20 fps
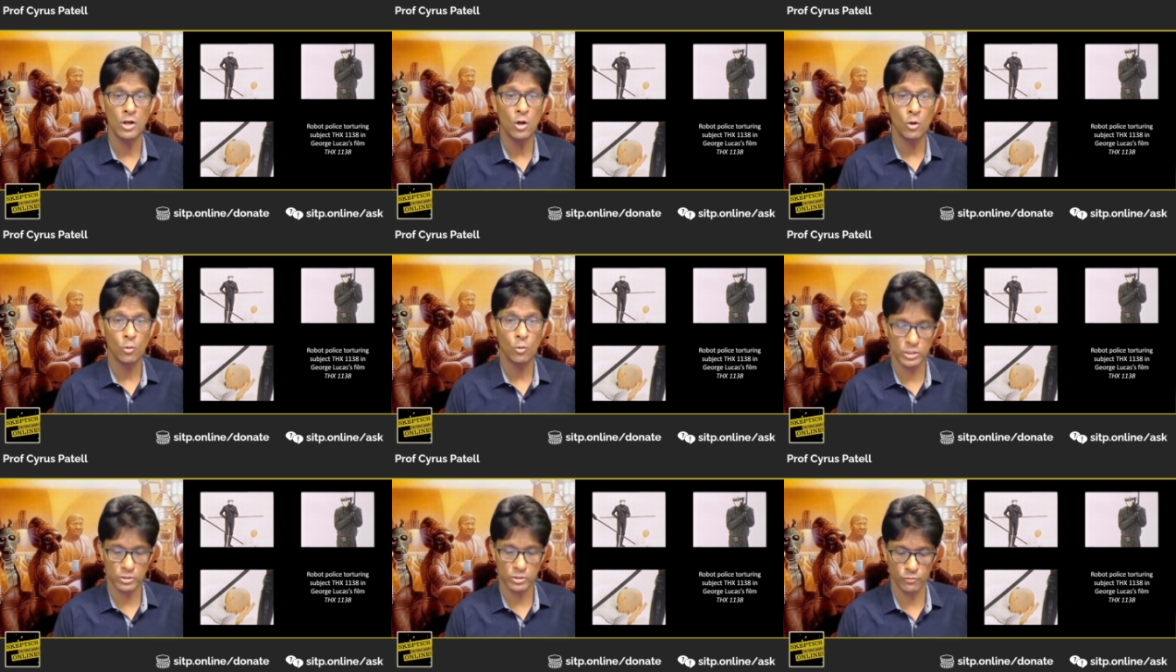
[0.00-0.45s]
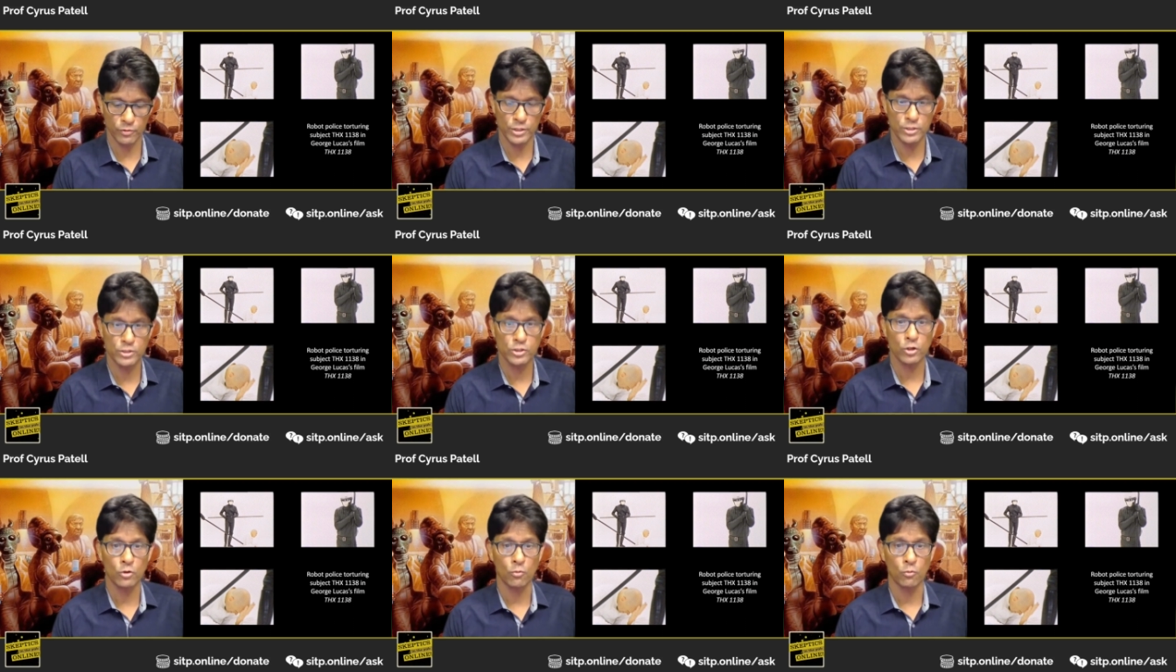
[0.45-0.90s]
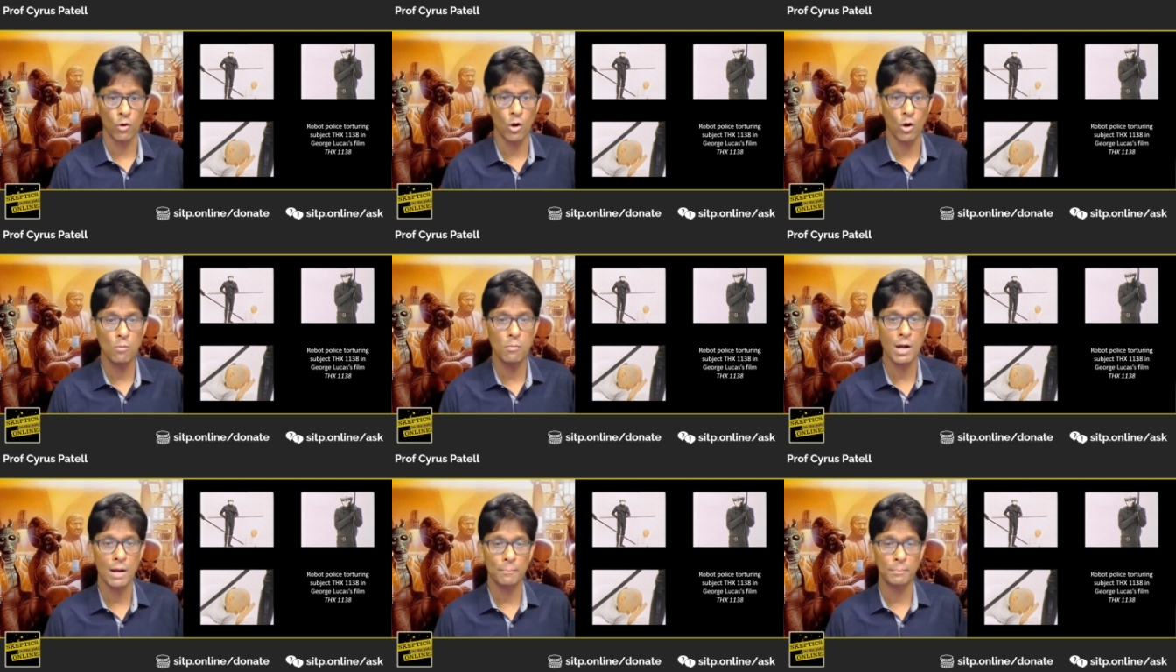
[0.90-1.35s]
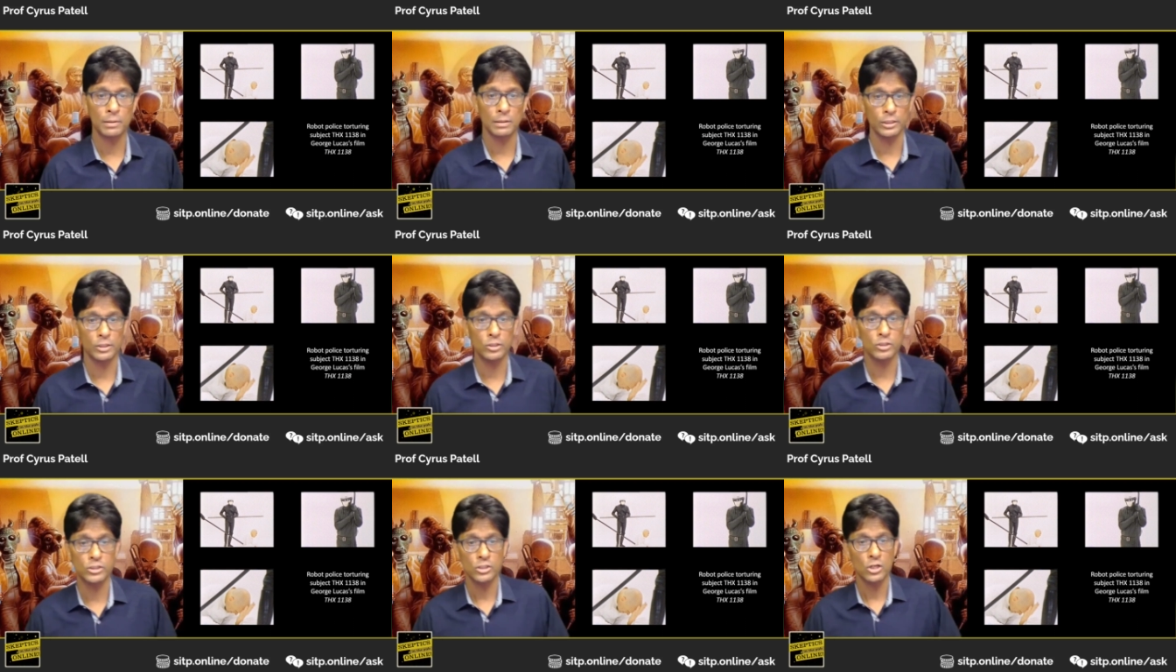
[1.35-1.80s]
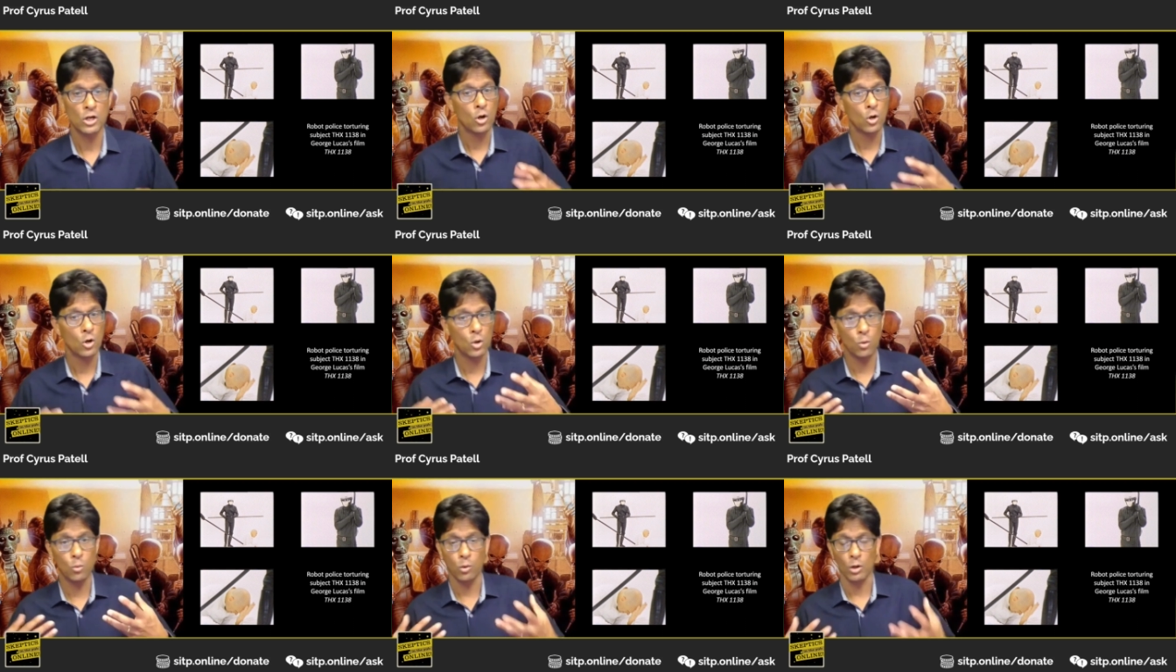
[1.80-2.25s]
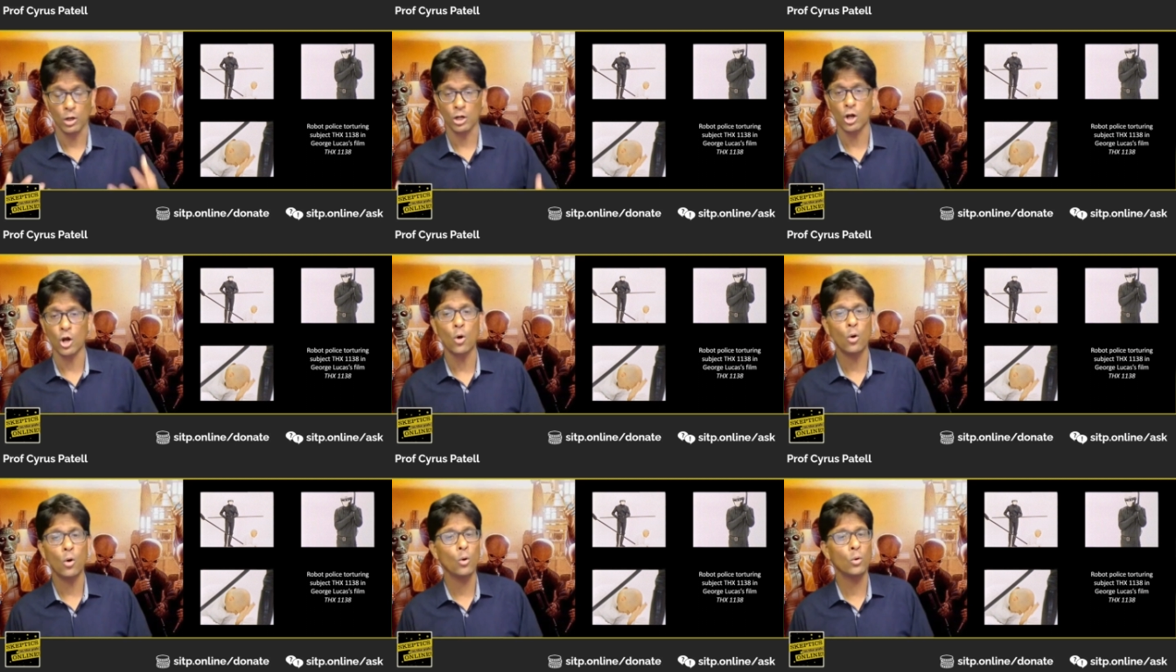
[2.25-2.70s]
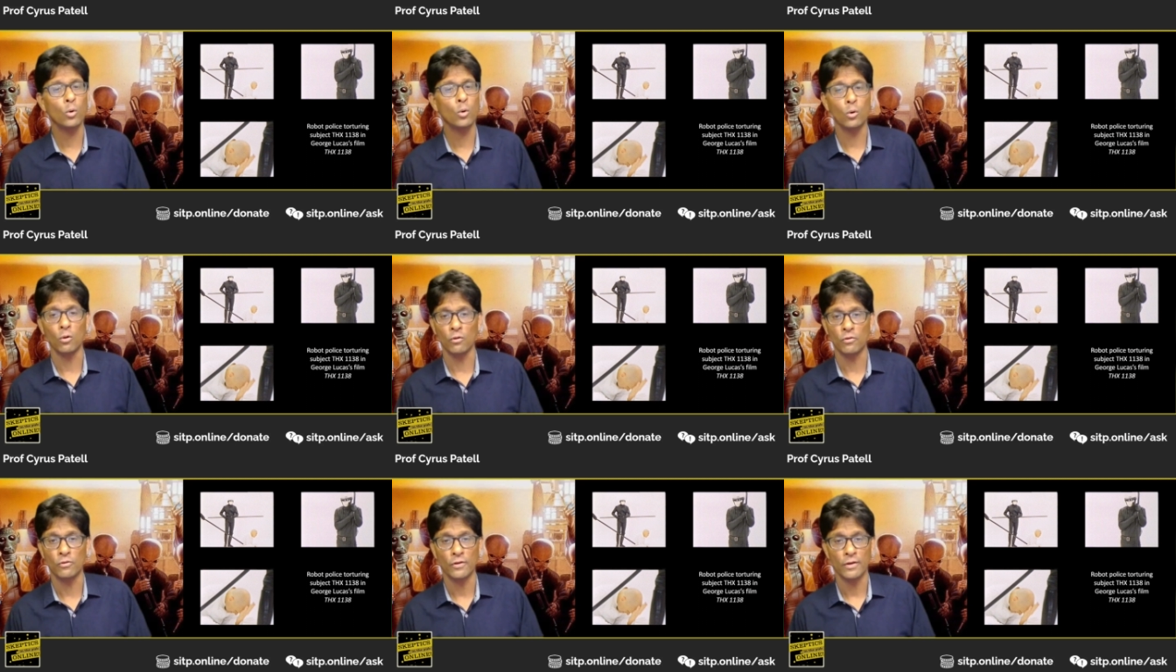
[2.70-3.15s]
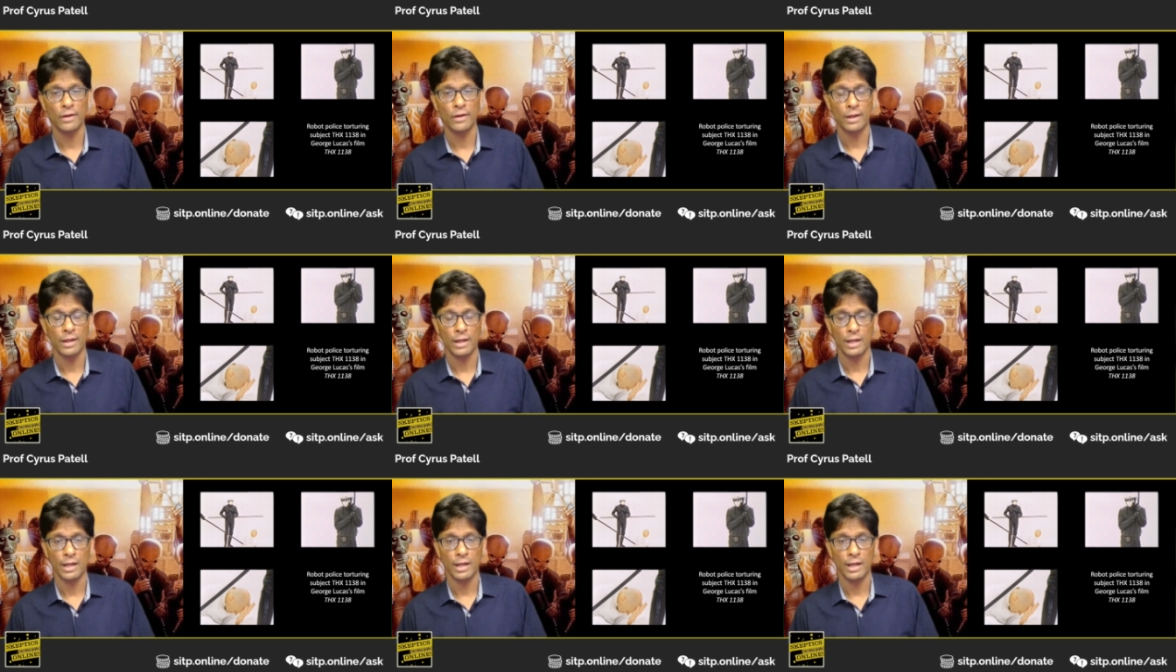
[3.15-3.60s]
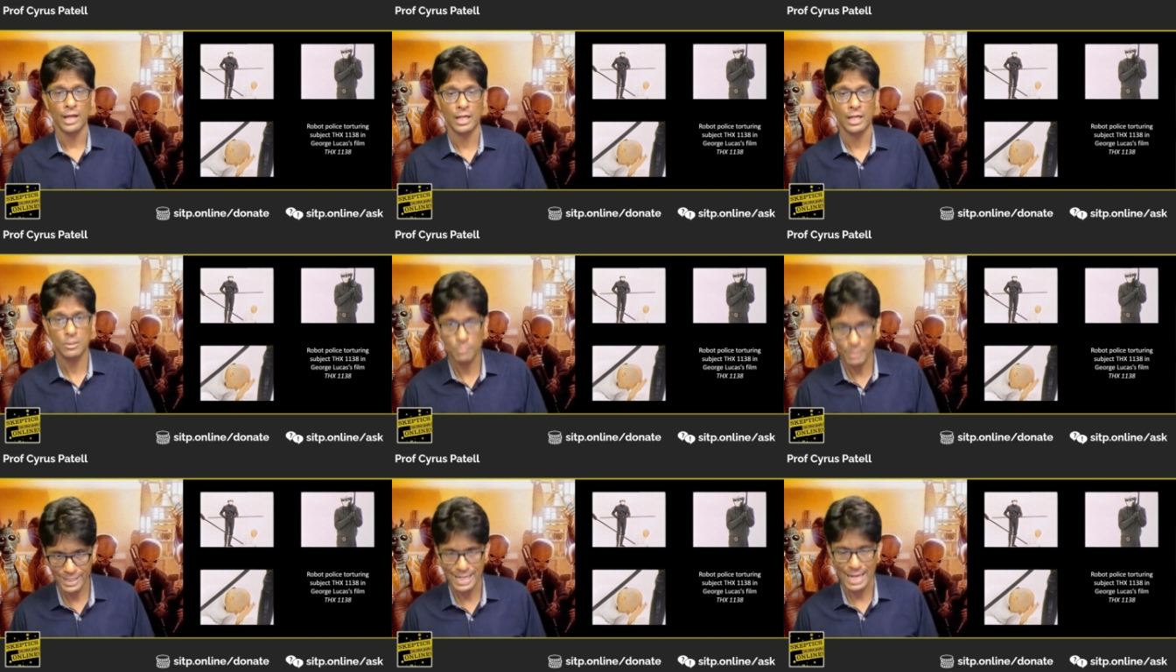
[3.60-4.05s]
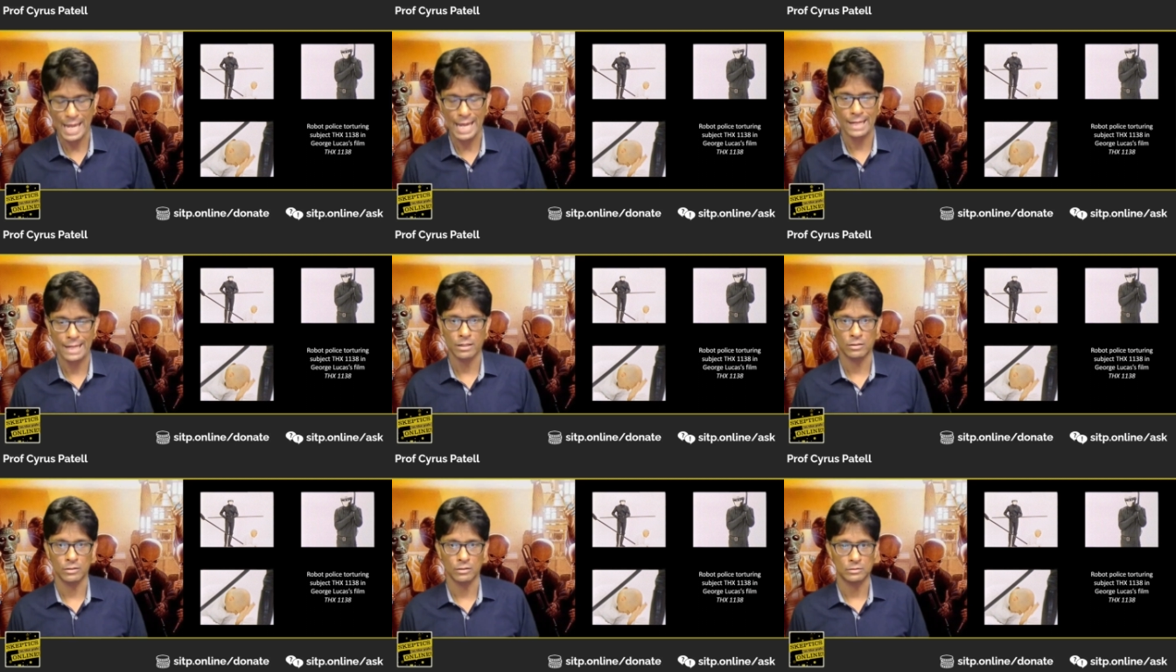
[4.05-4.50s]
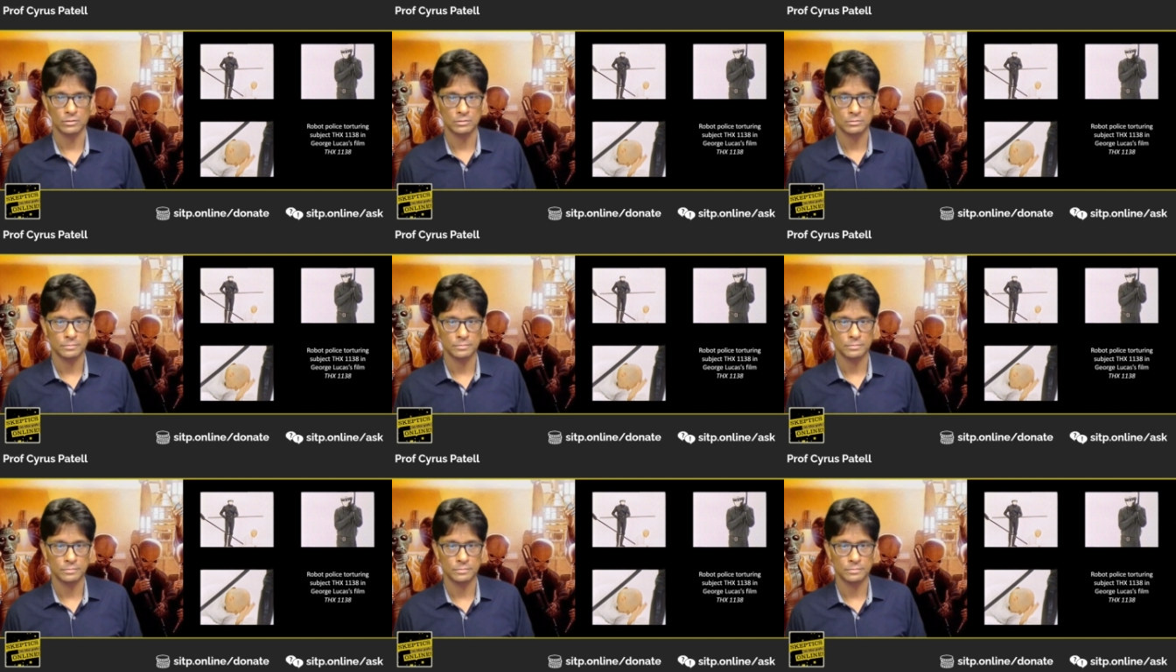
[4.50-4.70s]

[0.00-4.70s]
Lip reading: which featured robot police who were cold and mechanical.